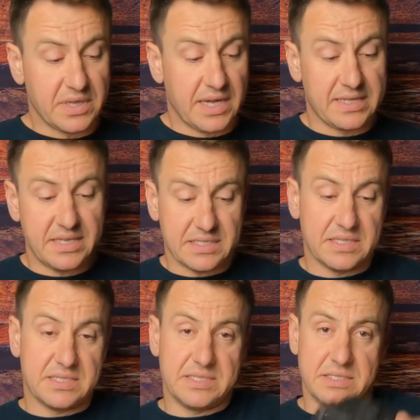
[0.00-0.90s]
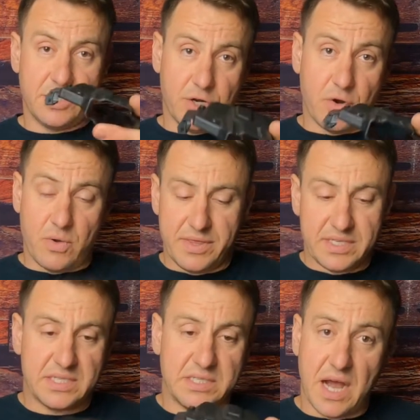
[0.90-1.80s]
like this. This is, you know,
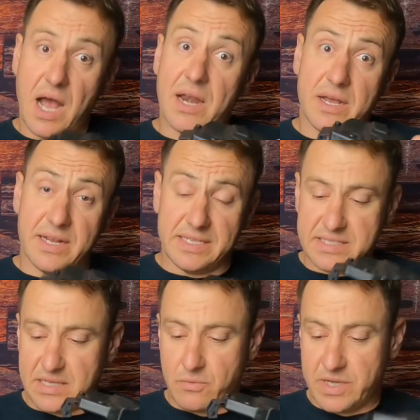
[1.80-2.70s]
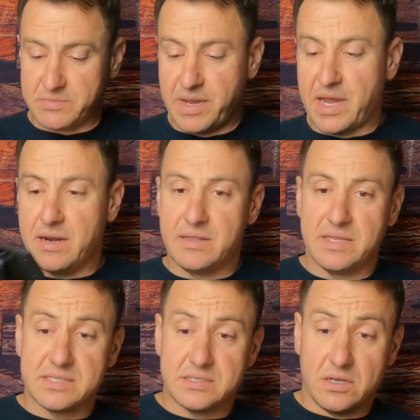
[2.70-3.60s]
this is not an inside the waistband.
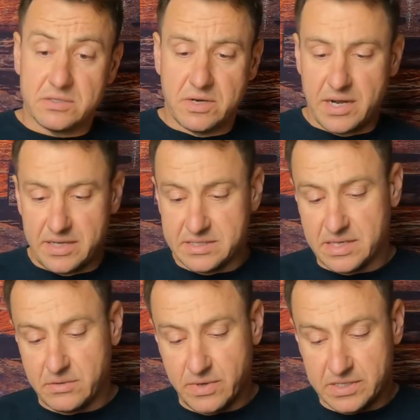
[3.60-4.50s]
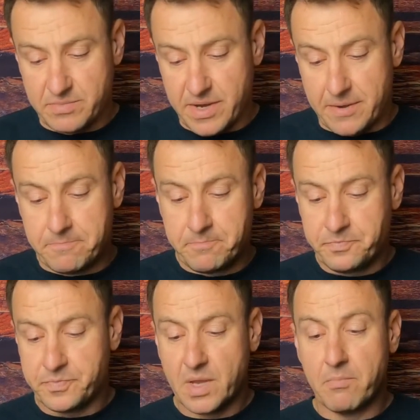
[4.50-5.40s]
This is also not inside the waistband,
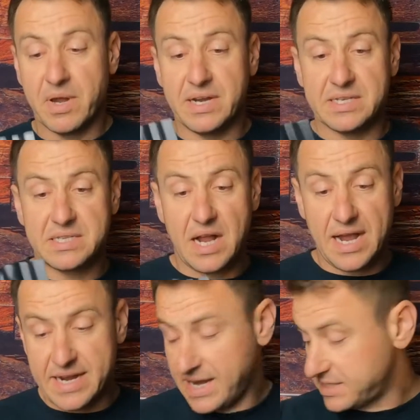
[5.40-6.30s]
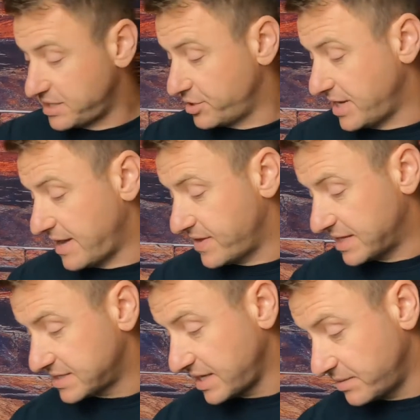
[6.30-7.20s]
but it is Kydex, and you're gonna have that
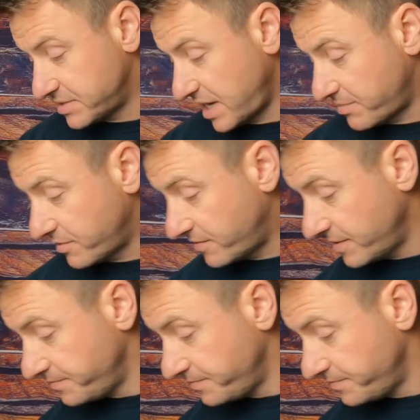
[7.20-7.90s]
same type of